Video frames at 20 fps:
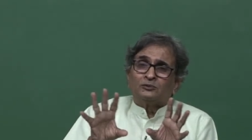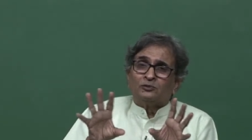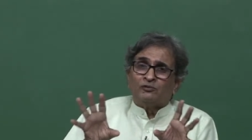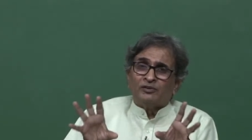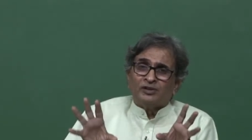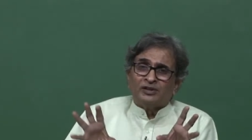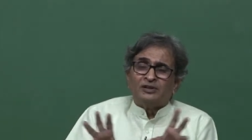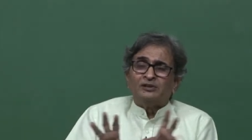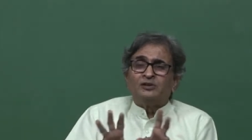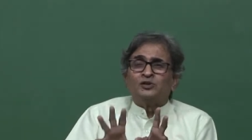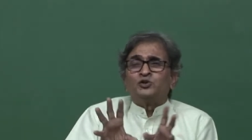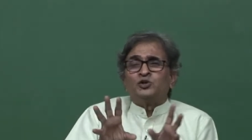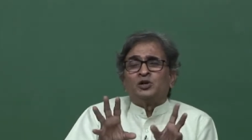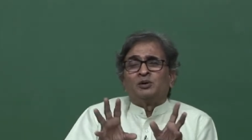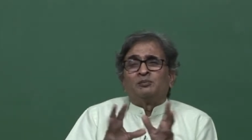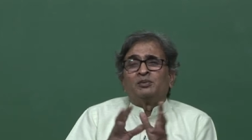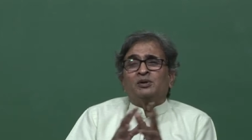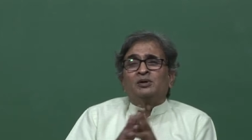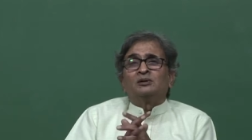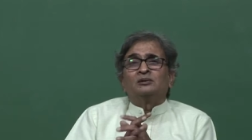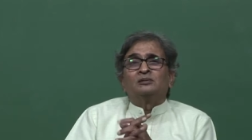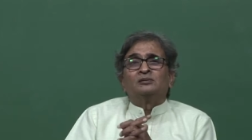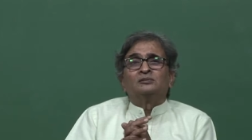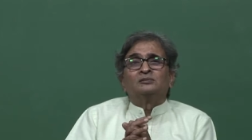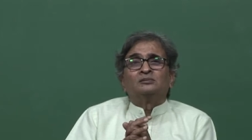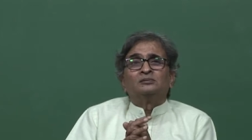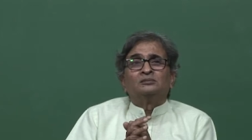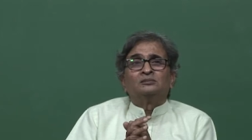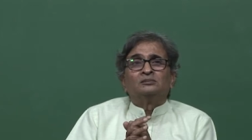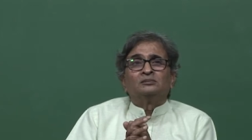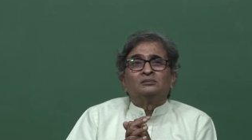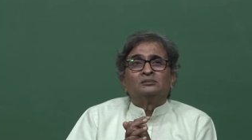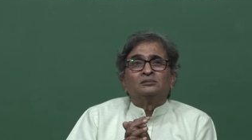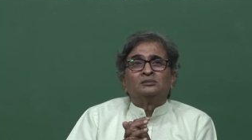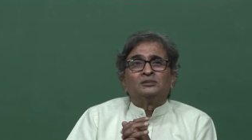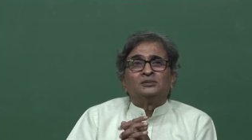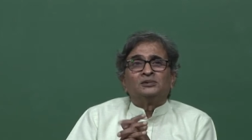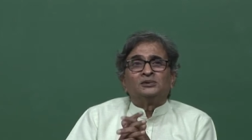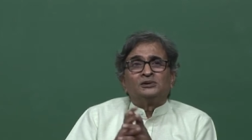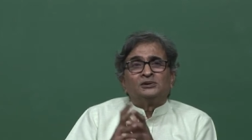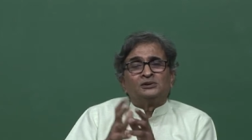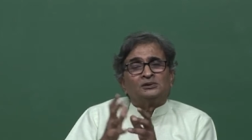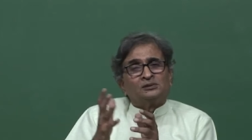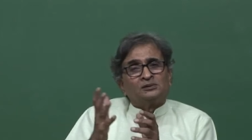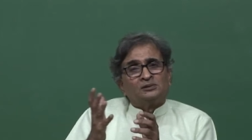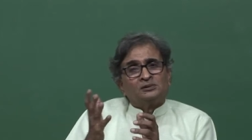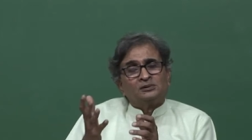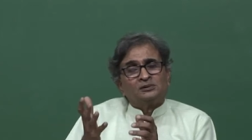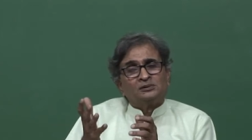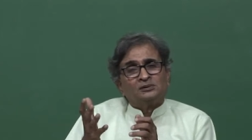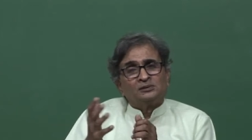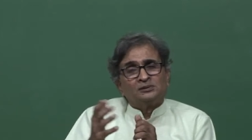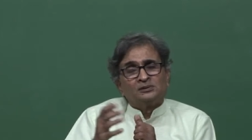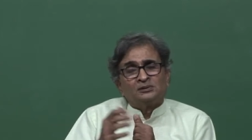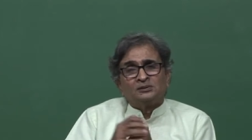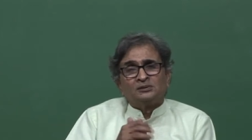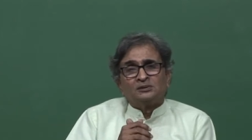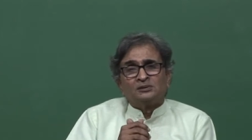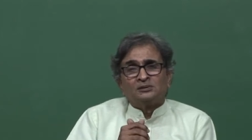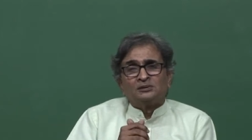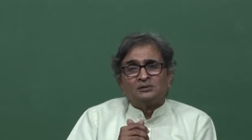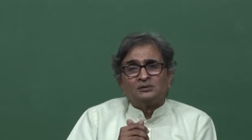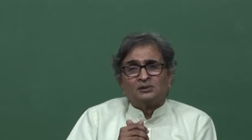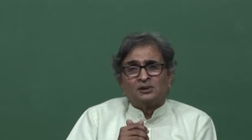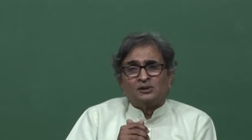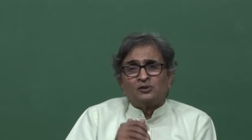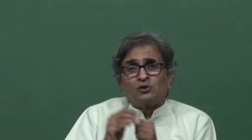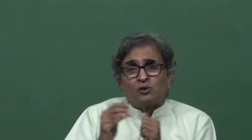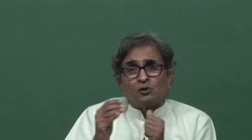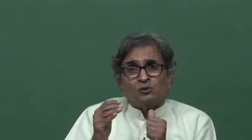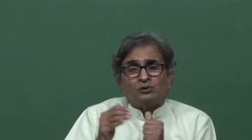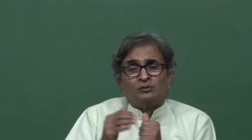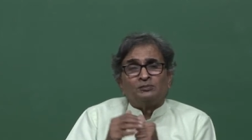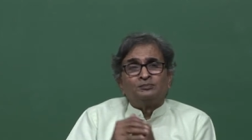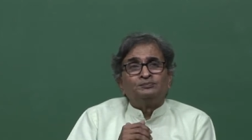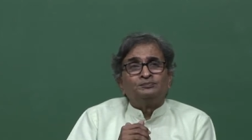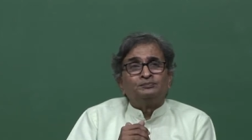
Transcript: within the chamber is controlled,